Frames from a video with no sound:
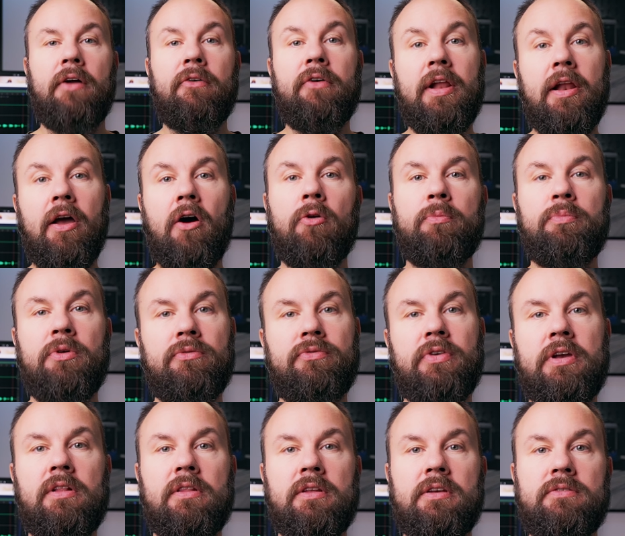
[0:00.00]
I really hope you
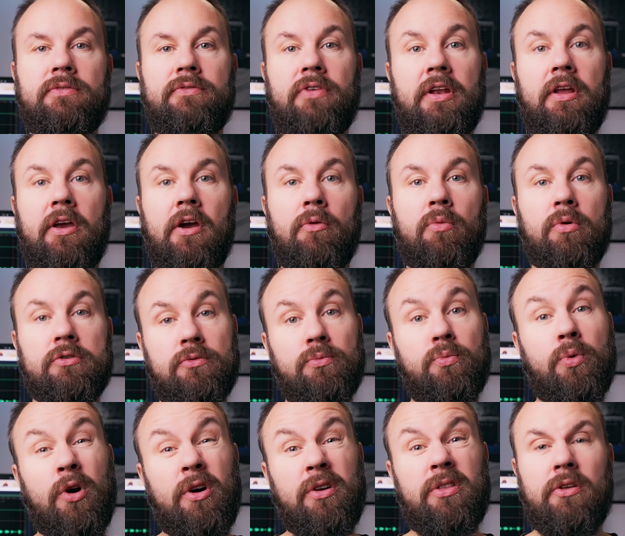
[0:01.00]
feel this video was
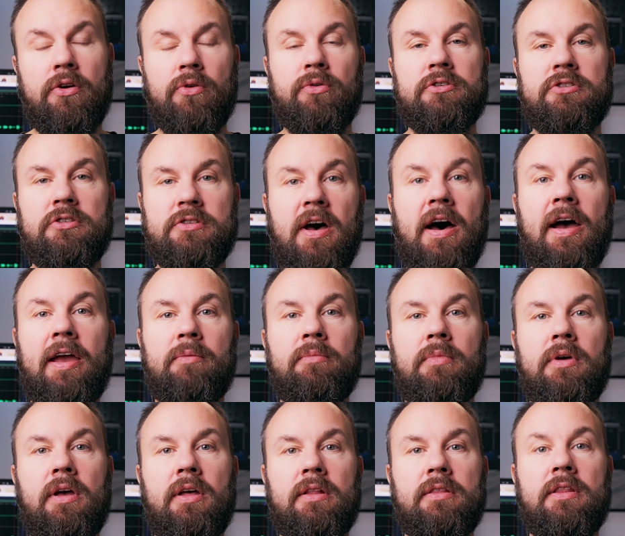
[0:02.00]
worth your
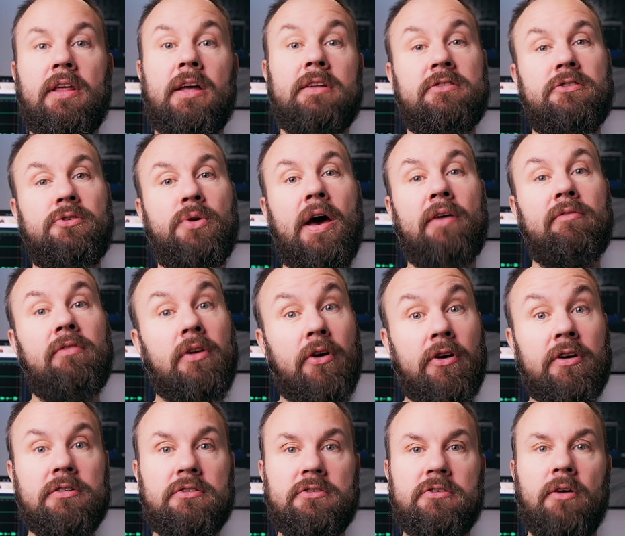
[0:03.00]
time and that you have
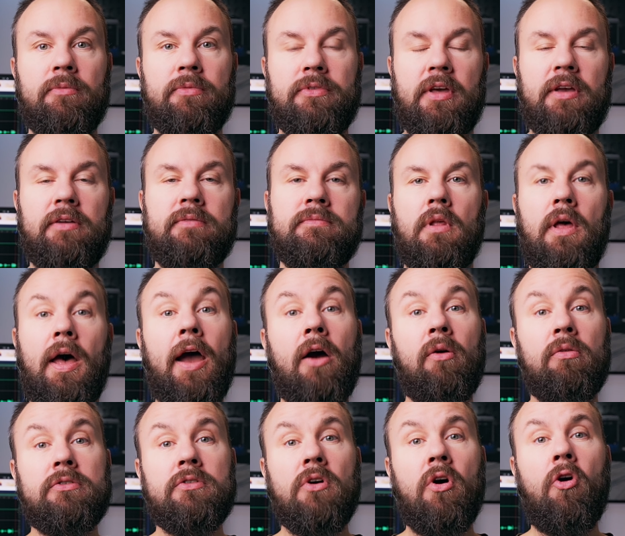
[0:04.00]
learned something. I
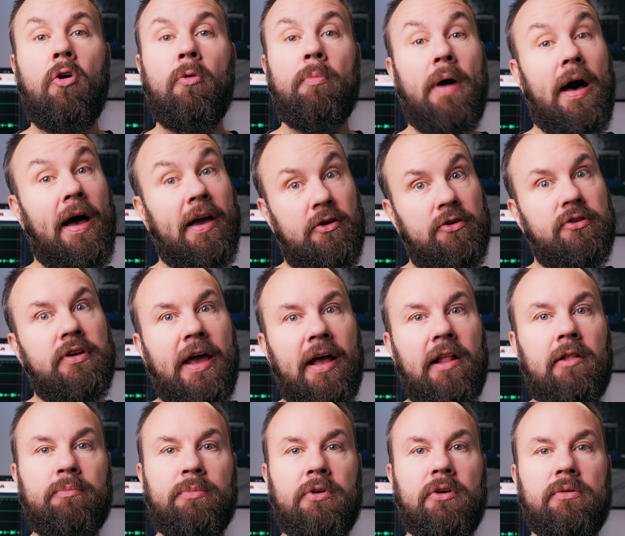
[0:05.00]
also hope I could
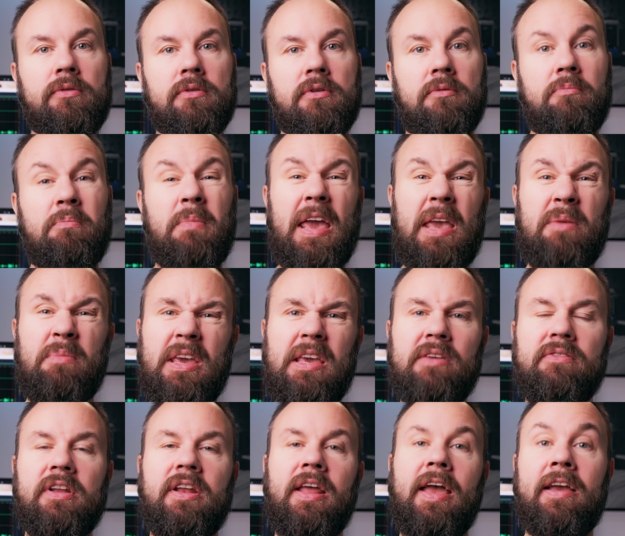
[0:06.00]
help you, maybe
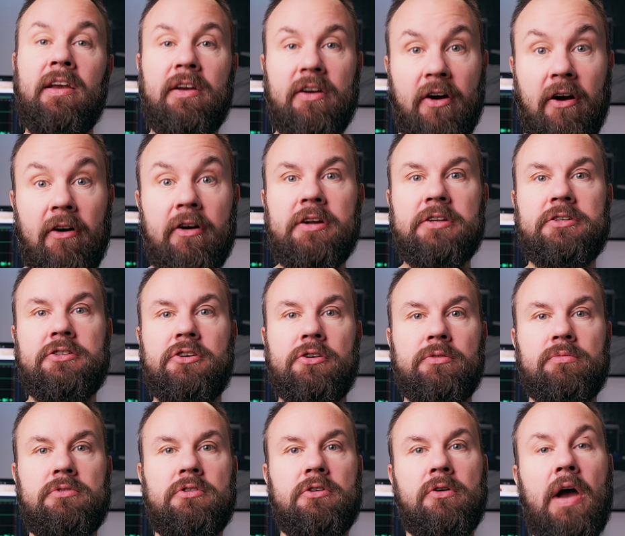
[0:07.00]
even encourage
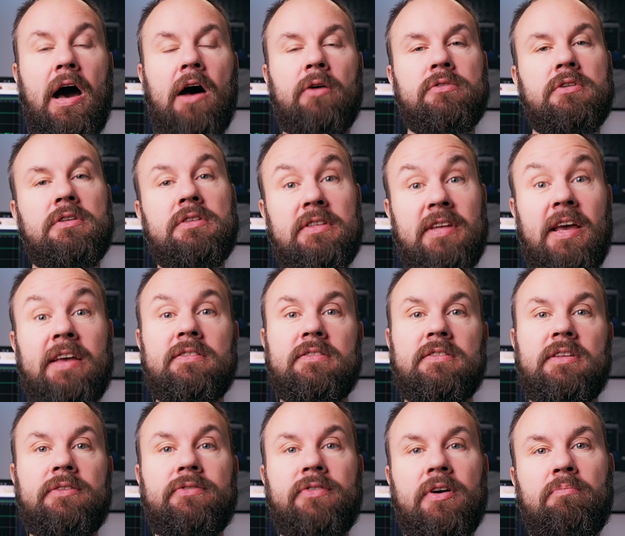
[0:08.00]
you to go out and
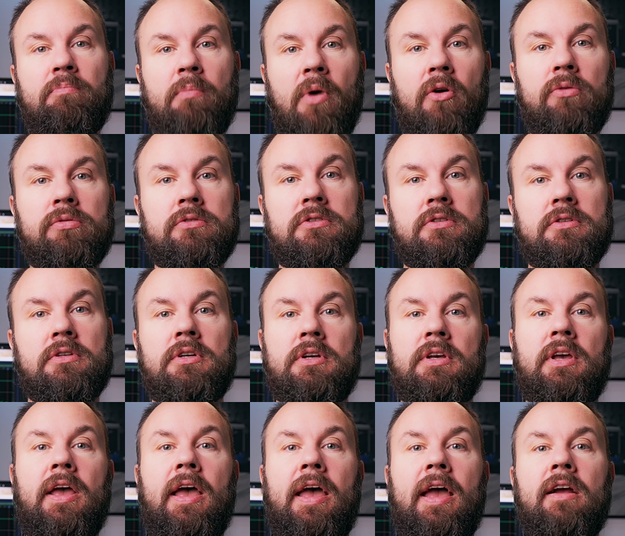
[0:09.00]
test different modes
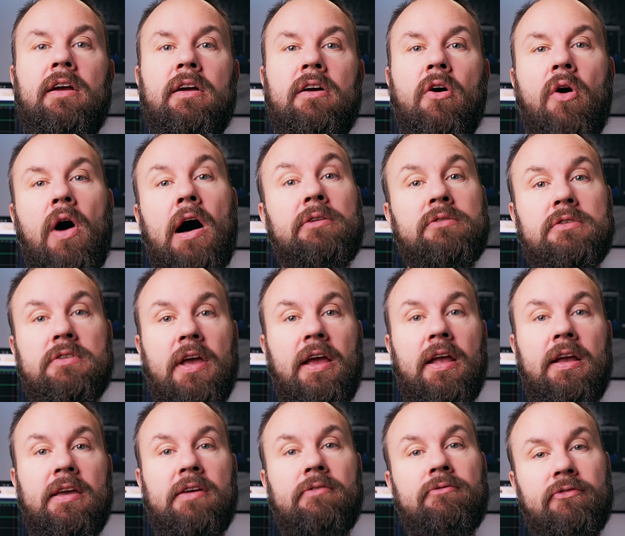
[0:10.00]
and go out
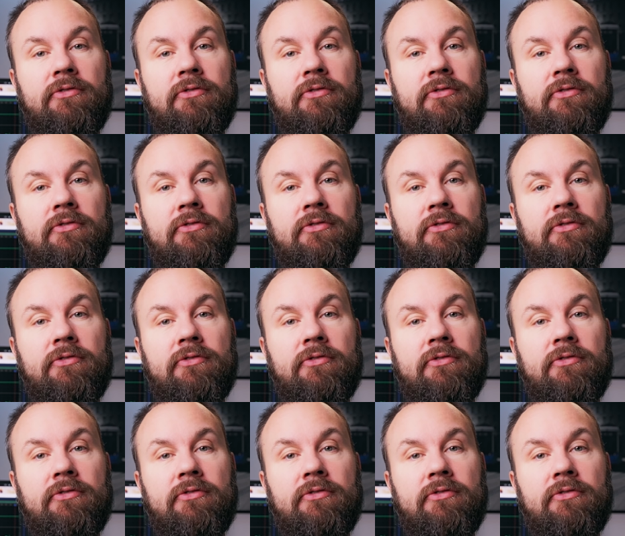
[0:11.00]
taking